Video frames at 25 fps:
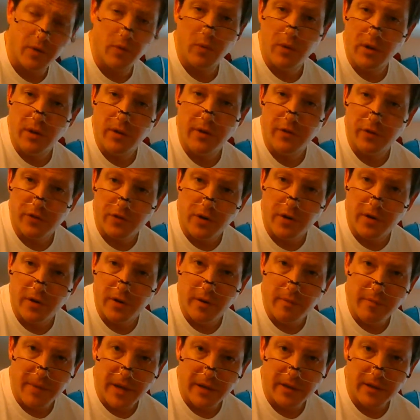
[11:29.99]
Well, the stronger
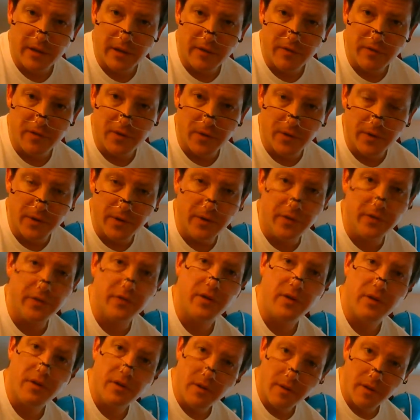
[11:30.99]
the magnetic field
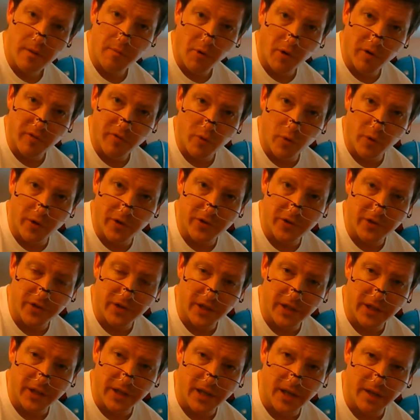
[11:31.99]
is, the more force you're
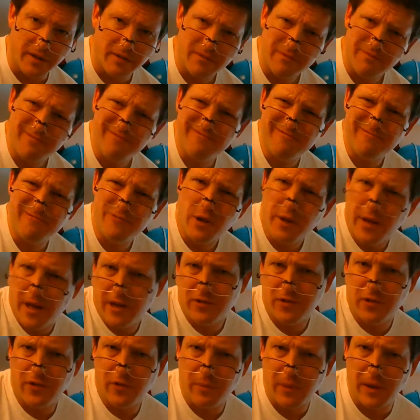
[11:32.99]
going to get. Well, that
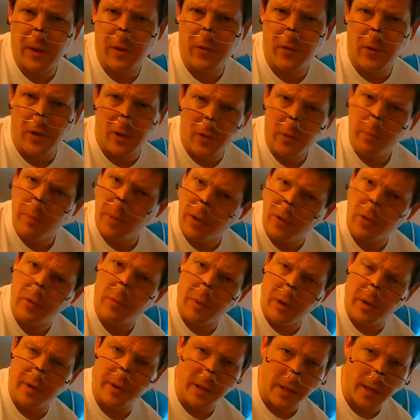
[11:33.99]
just makes sense based
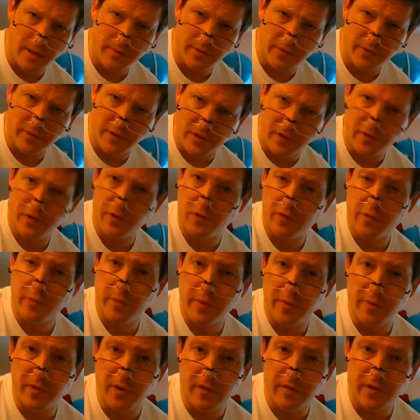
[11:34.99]
upon the observations from the
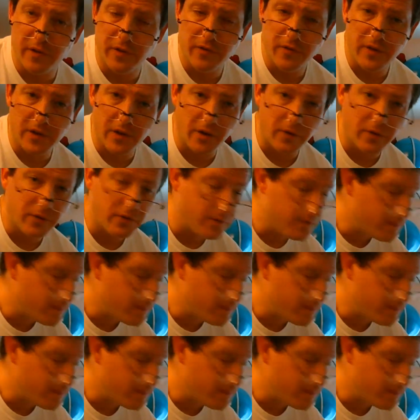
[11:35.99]
previous videos.